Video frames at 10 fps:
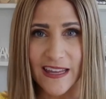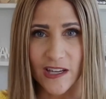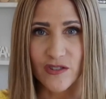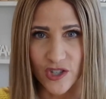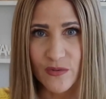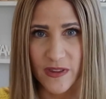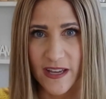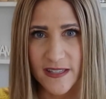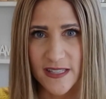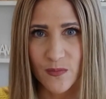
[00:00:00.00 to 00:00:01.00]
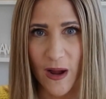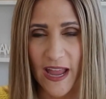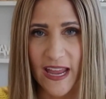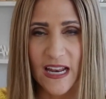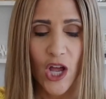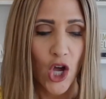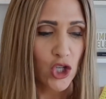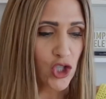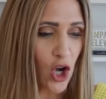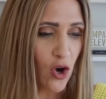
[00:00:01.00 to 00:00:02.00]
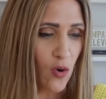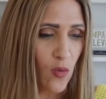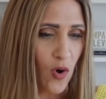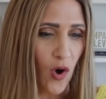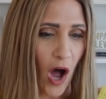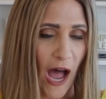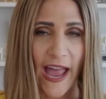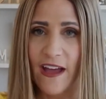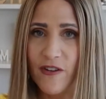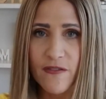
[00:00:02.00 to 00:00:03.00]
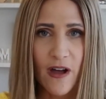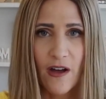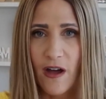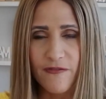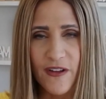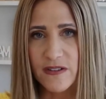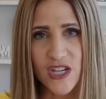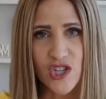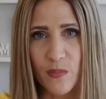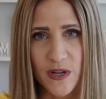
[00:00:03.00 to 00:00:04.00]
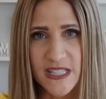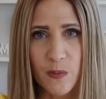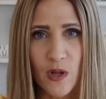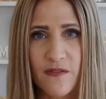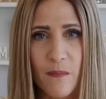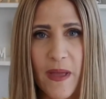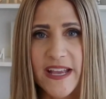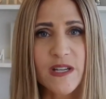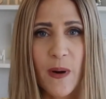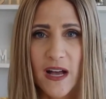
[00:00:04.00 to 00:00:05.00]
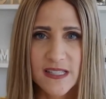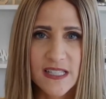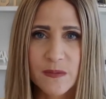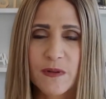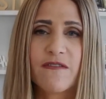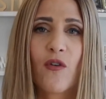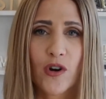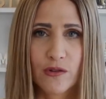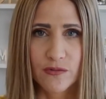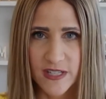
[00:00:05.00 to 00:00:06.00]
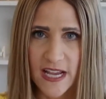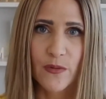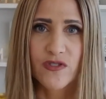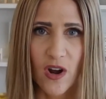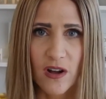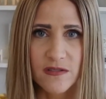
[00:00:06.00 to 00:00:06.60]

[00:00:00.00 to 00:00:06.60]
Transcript: do you do this, right? So I have a foundational principle of make deposits before you take withdrawals.